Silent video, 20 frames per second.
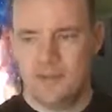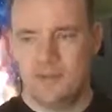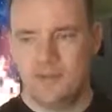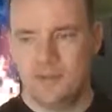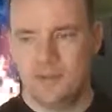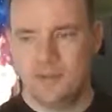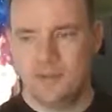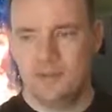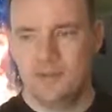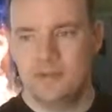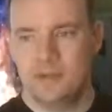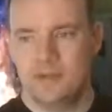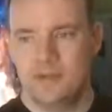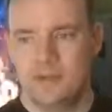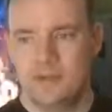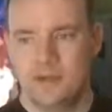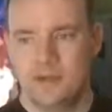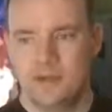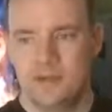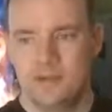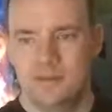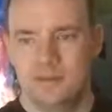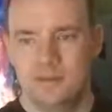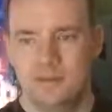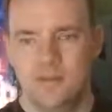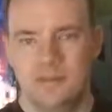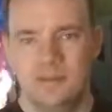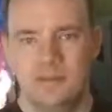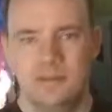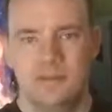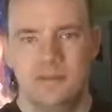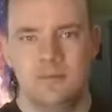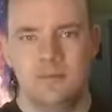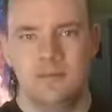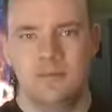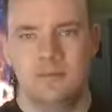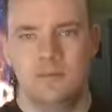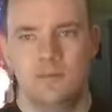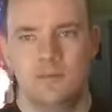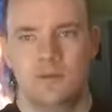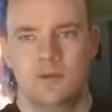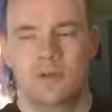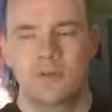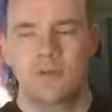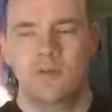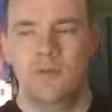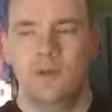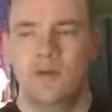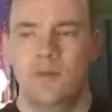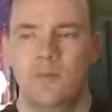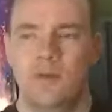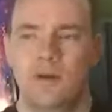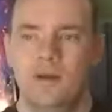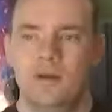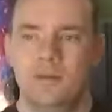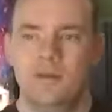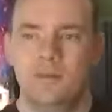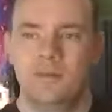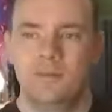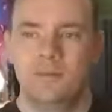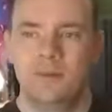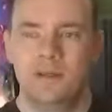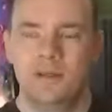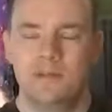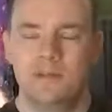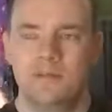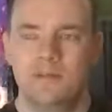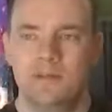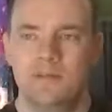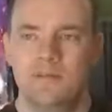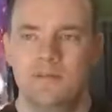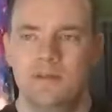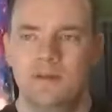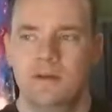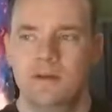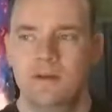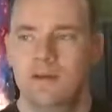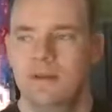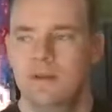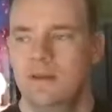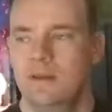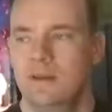it open to get it to work the way I want it to, but it should be fun.